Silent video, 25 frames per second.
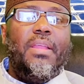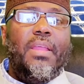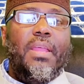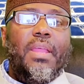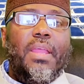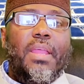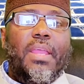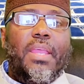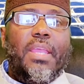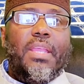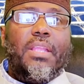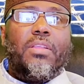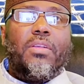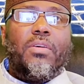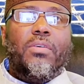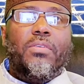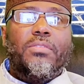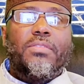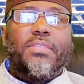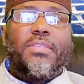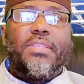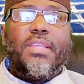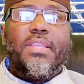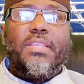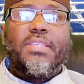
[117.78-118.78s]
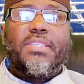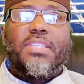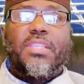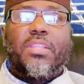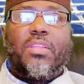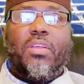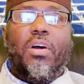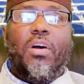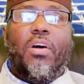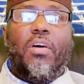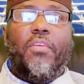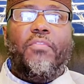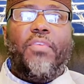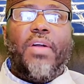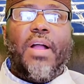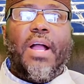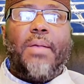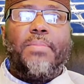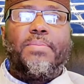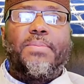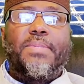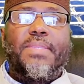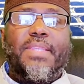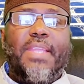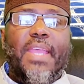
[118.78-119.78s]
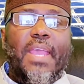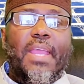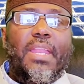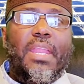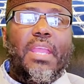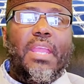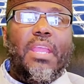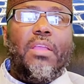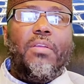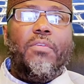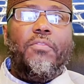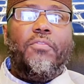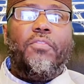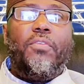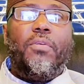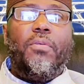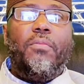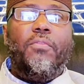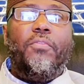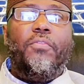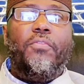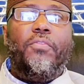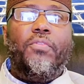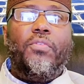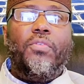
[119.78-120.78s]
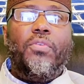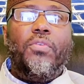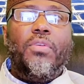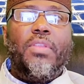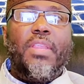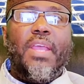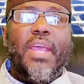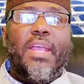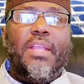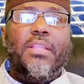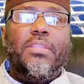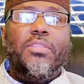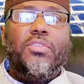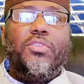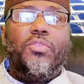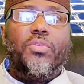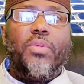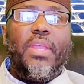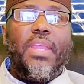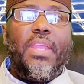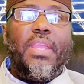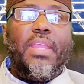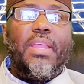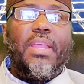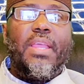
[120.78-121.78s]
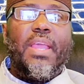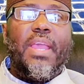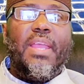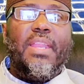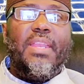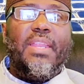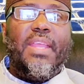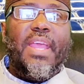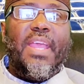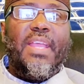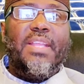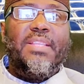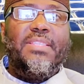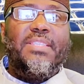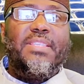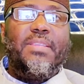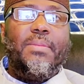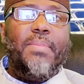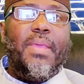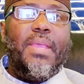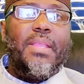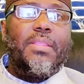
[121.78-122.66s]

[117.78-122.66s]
It consists of abstaining from food and drink and intimate